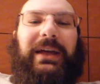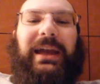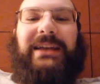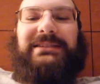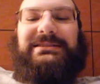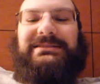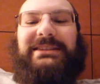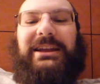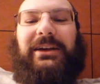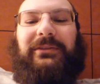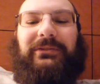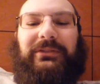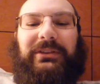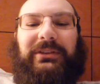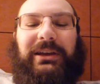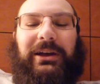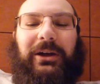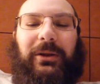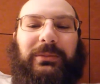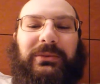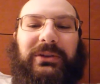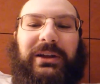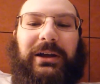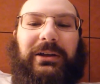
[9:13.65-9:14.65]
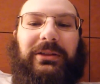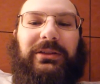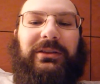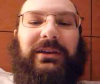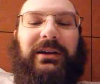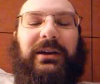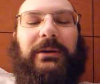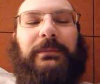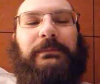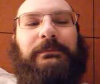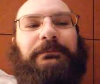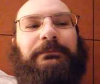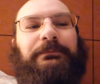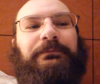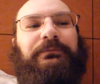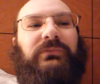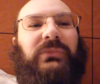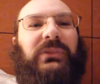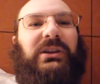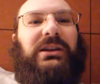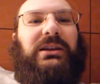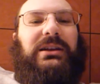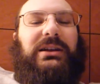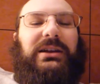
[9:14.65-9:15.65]
Lance definitely helped out there.
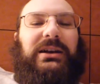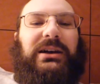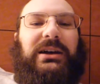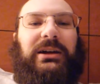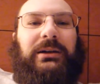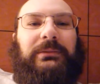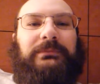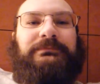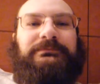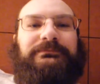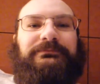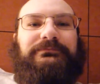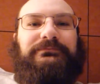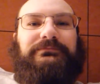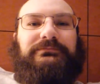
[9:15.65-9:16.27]
Um,